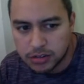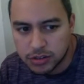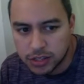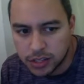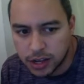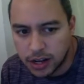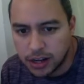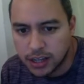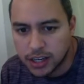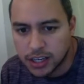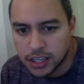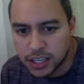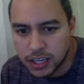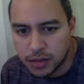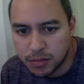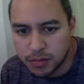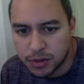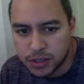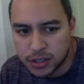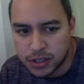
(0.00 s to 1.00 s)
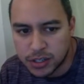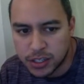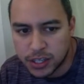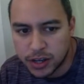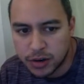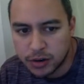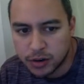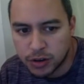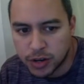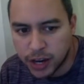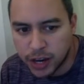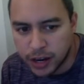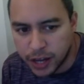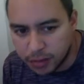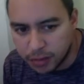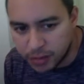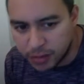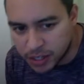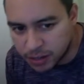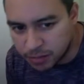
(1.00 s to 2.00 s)
solid keepers that could
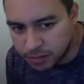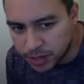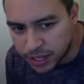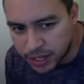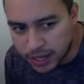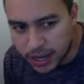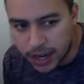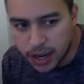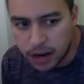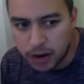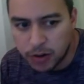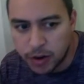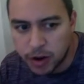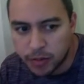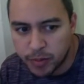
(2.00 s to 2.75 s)
help me compete now,